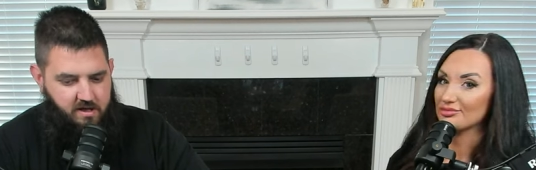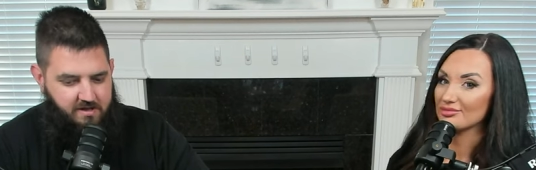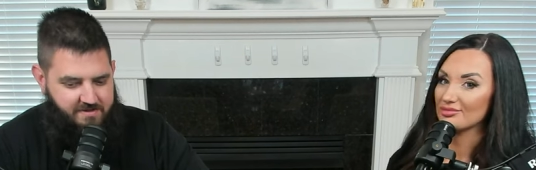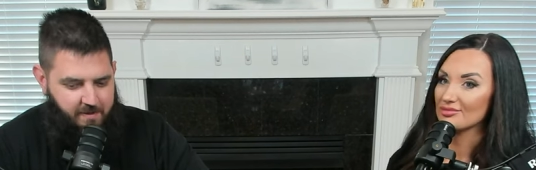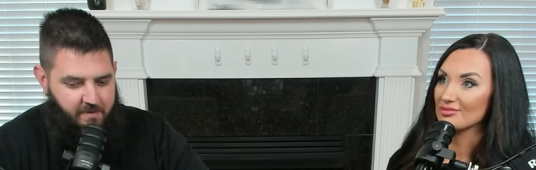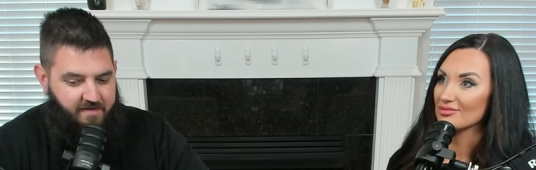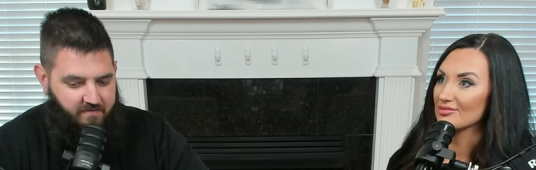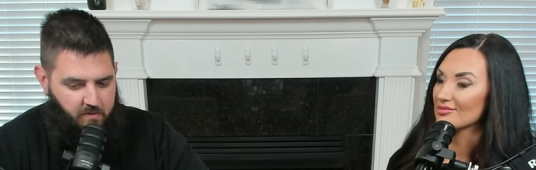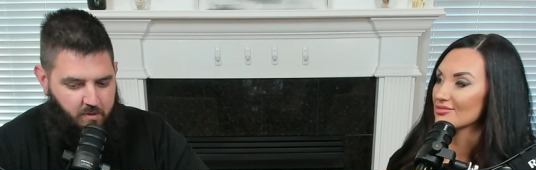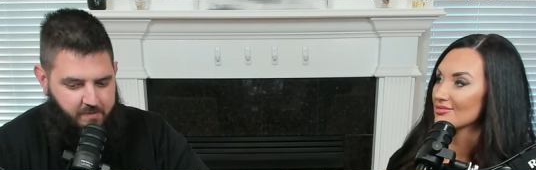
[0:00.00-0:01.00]
Speaker 1: somebody from
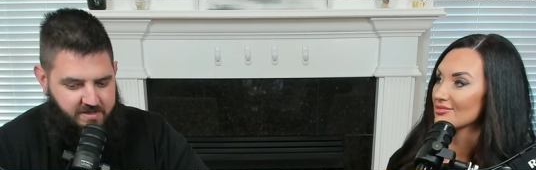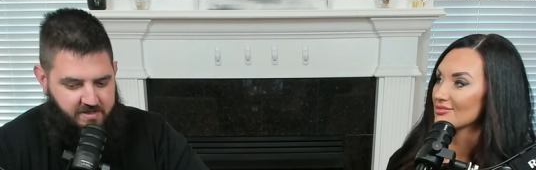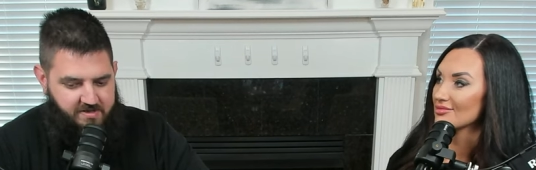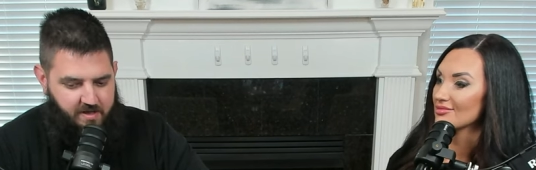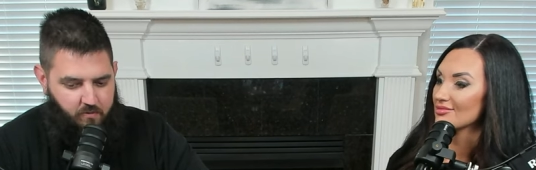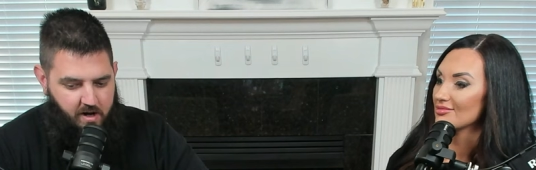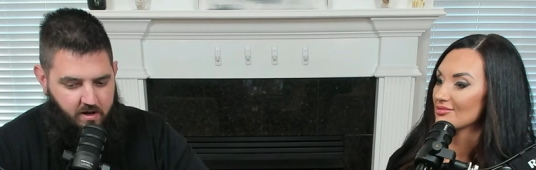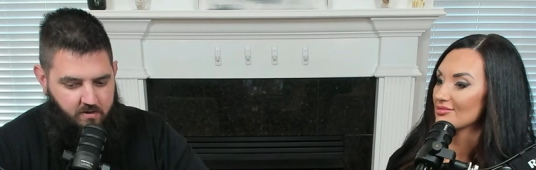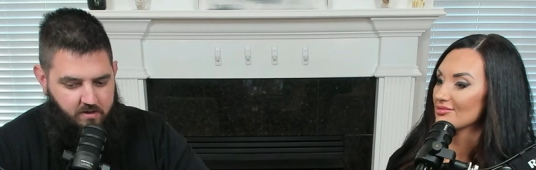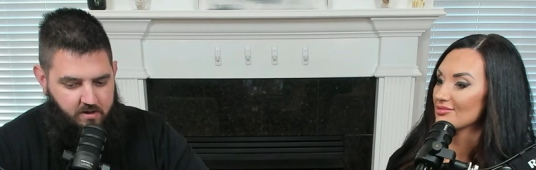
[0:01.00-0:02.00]
Wilmington said, Wow,
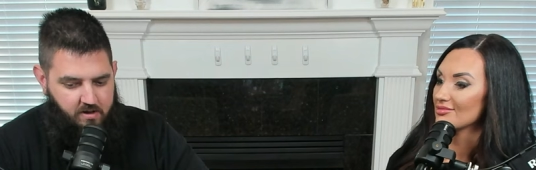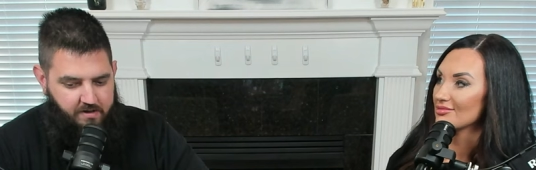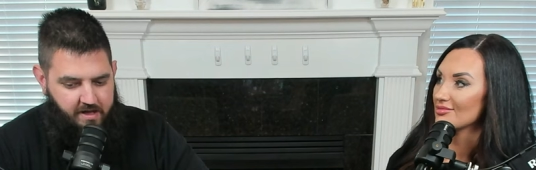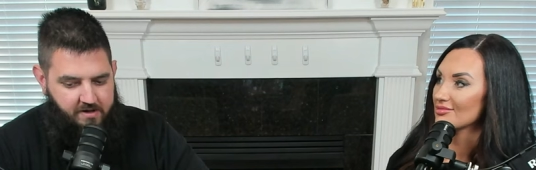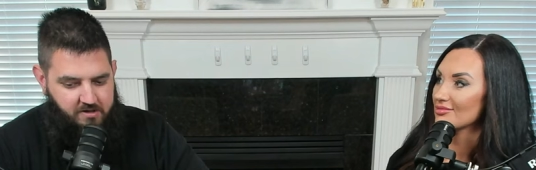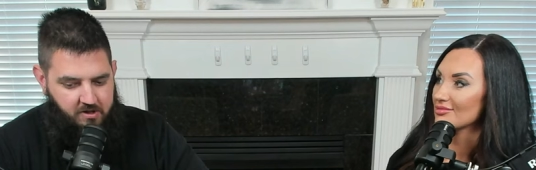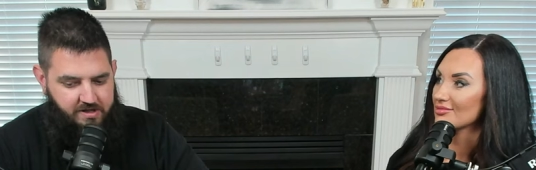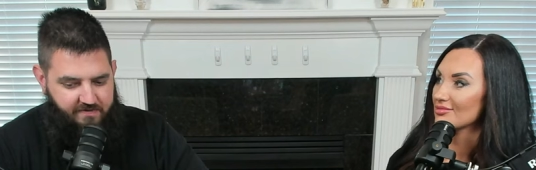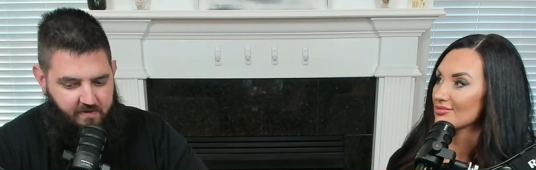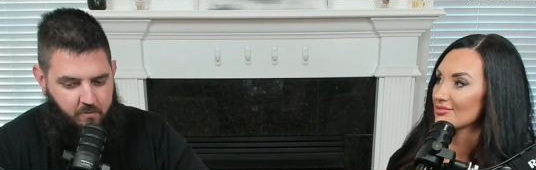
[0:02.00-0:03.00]
that attorney's
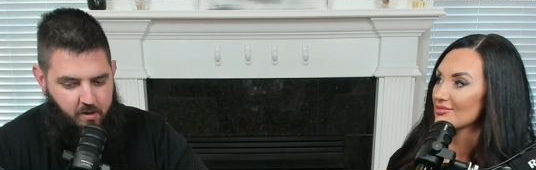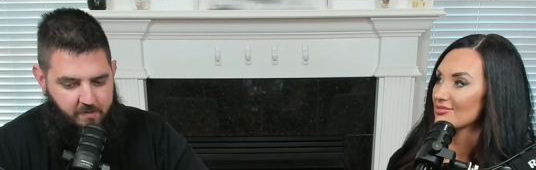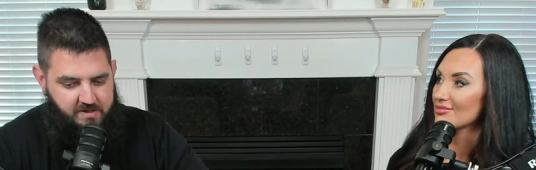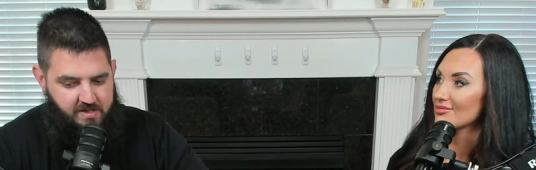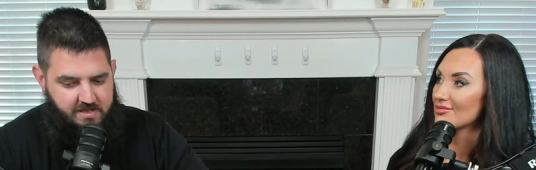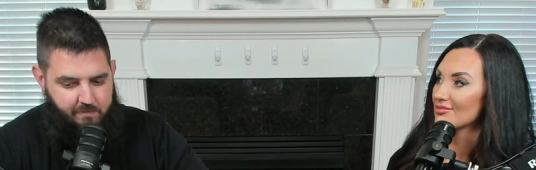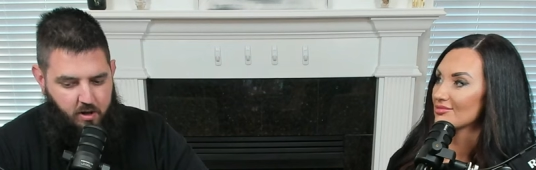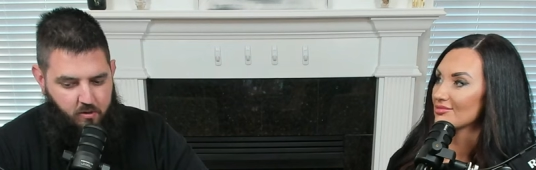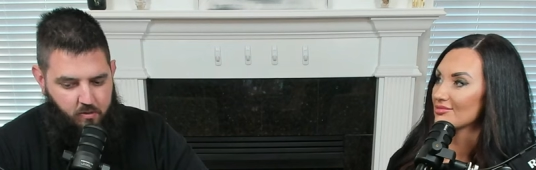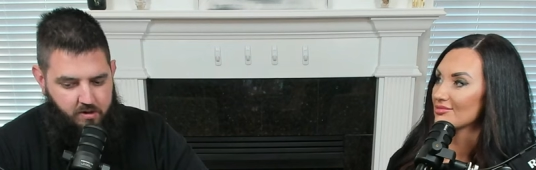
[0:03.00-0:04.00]
from Wilmington, small
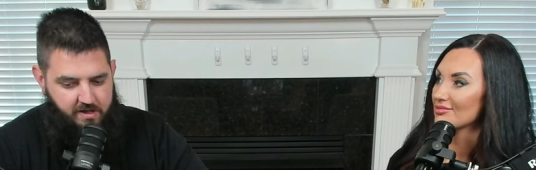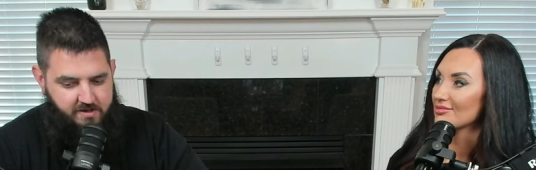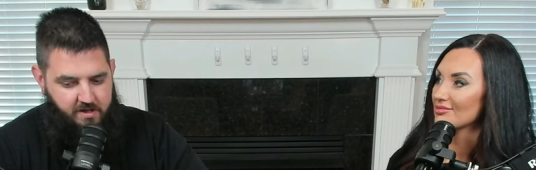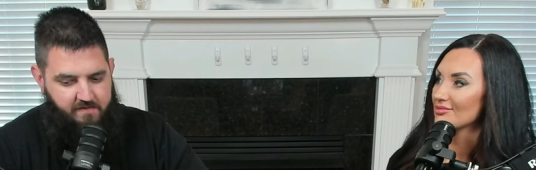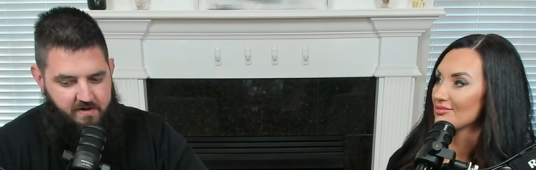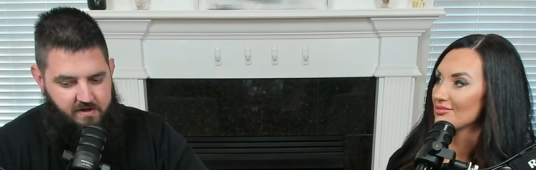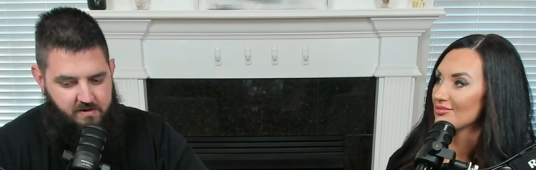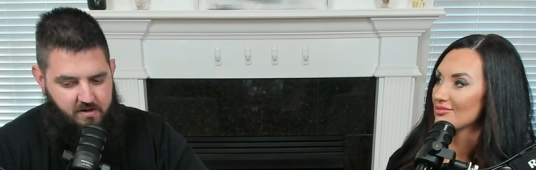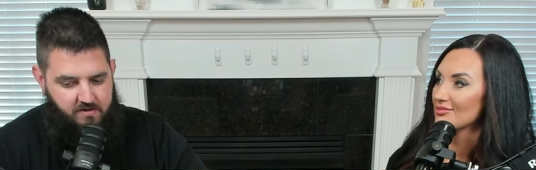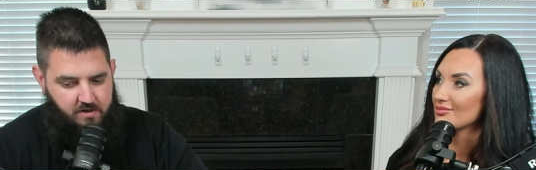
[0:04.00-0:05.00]
world. I saw that video
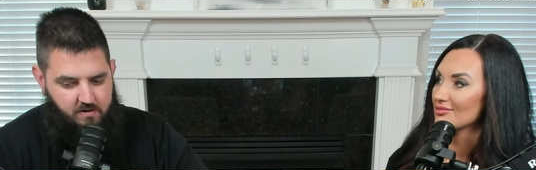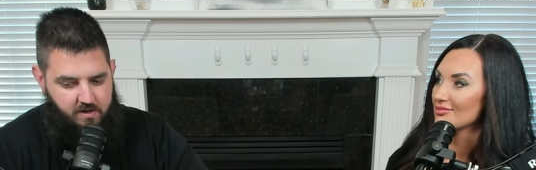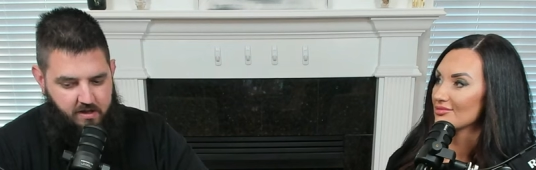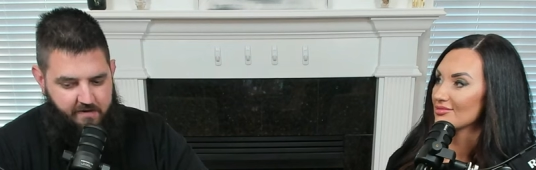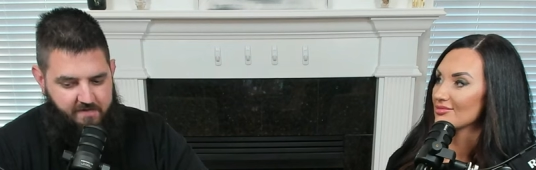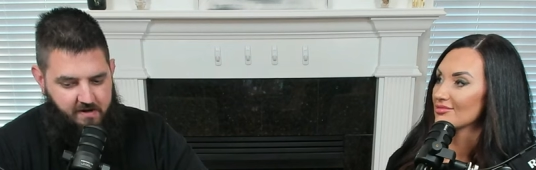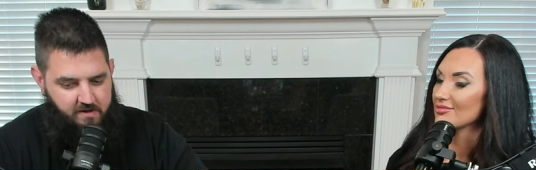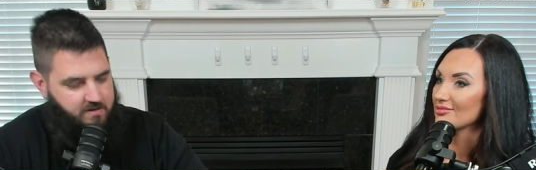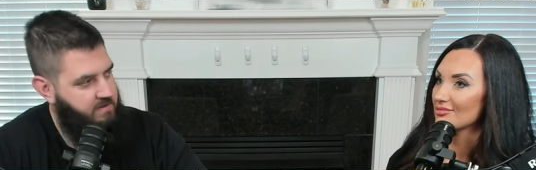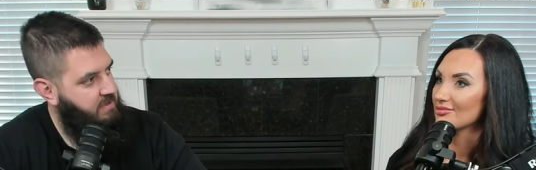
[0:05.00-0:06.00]
years ago and I live here.
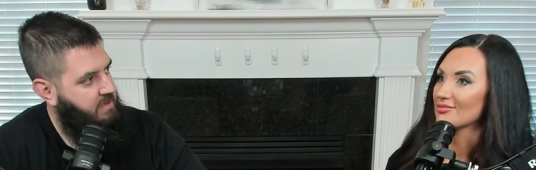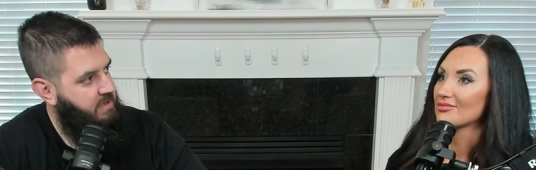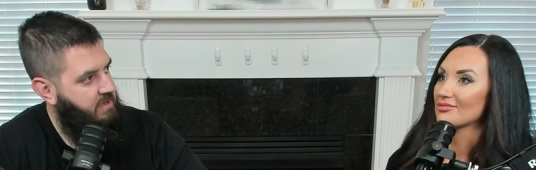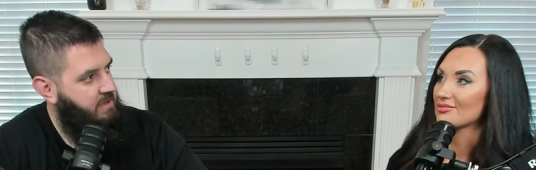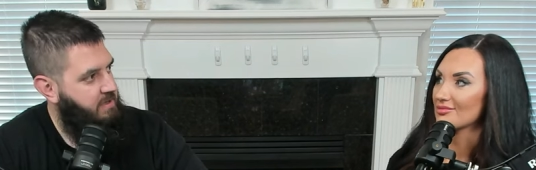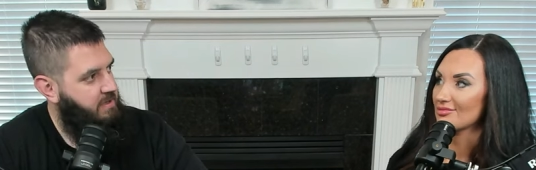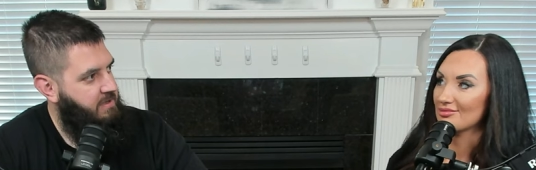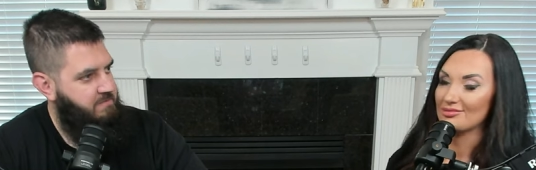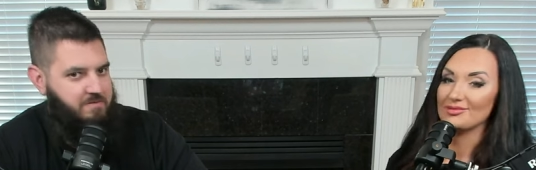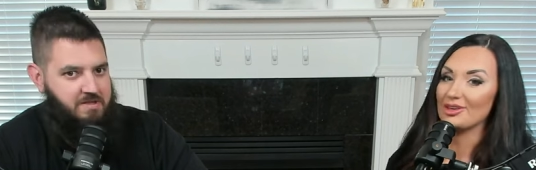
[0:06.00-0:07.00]

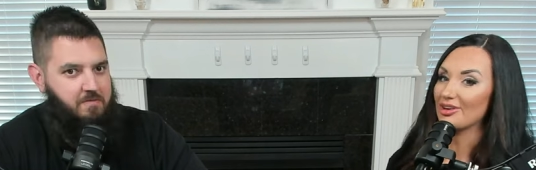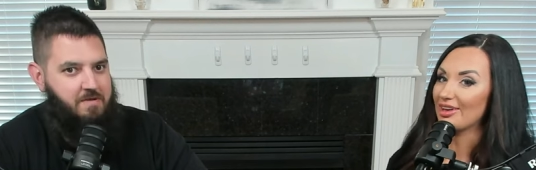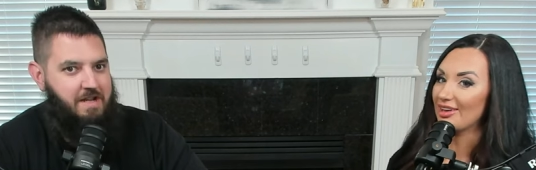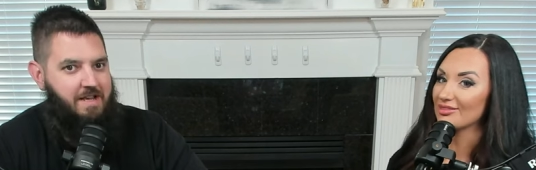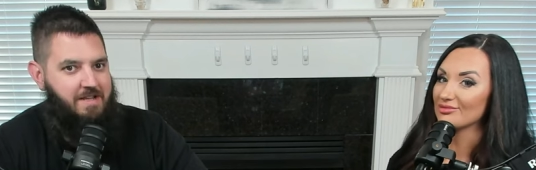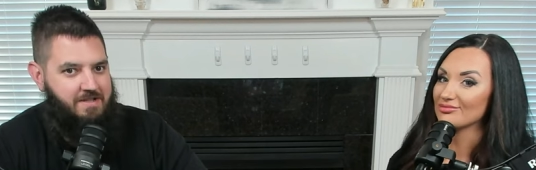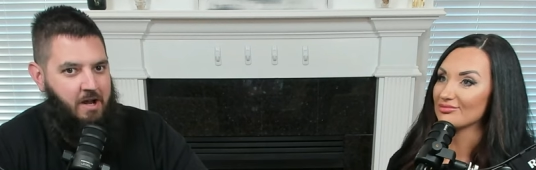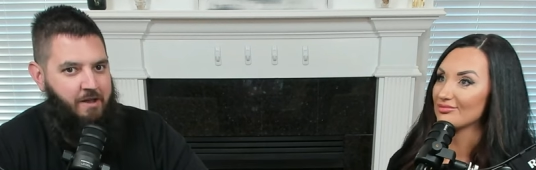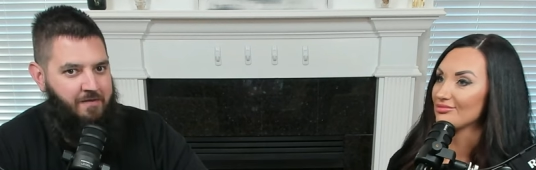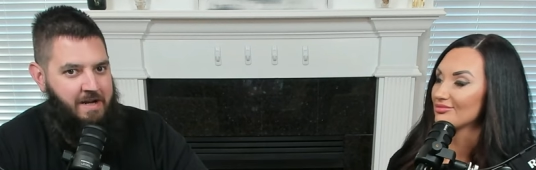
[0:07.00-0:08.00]
So okay. saw the
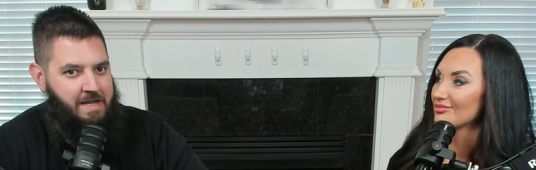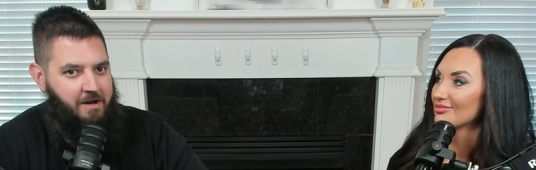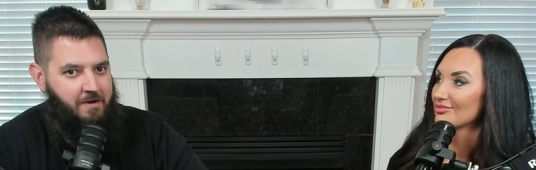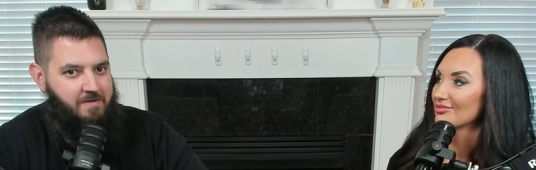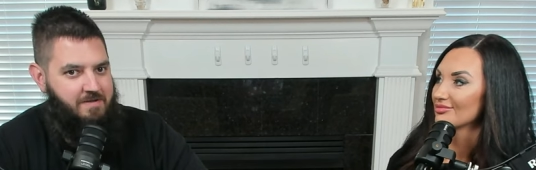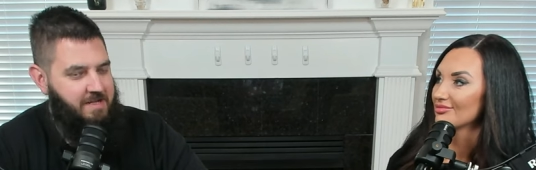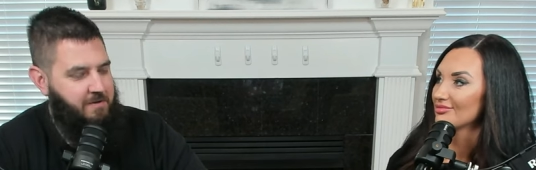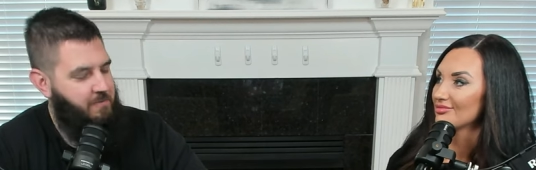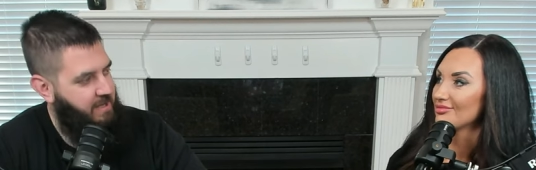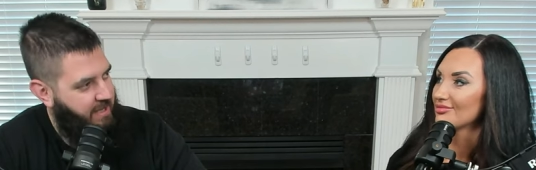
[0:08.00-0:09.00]
video, didn't
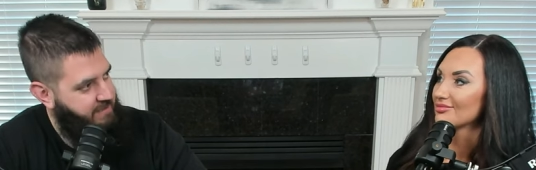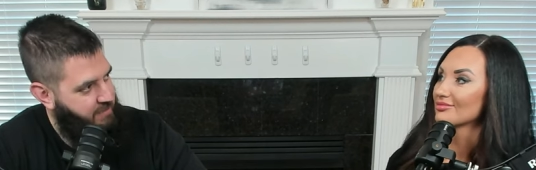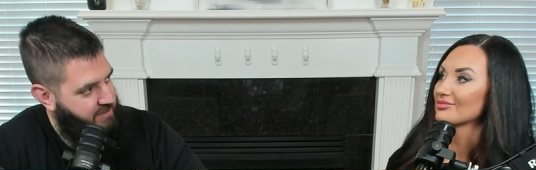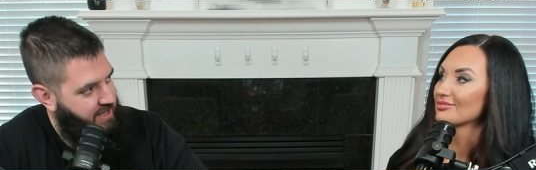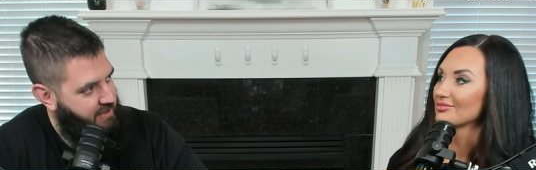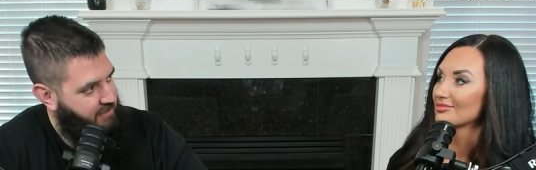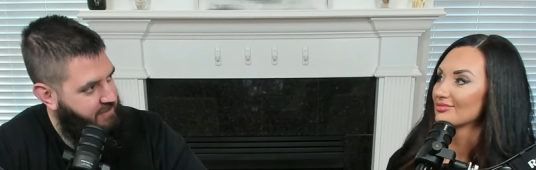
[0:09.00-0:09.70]
realize it was here.